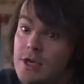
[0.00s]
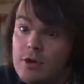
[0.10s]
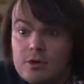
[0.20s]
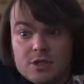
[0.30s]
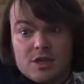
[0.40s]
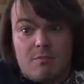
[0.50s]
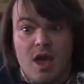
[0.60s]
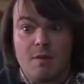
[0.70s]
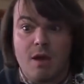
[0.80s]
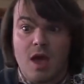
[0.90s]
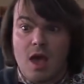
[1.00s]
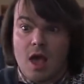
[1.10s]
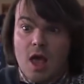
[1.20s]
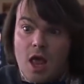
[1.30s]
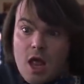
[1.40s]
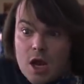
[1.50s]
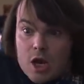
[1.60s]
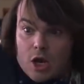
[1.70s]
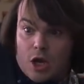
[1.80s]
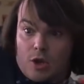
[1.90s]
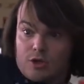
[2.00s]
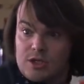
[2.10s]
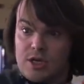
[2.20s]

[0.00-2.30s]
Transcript: He might say he needs to loosen up.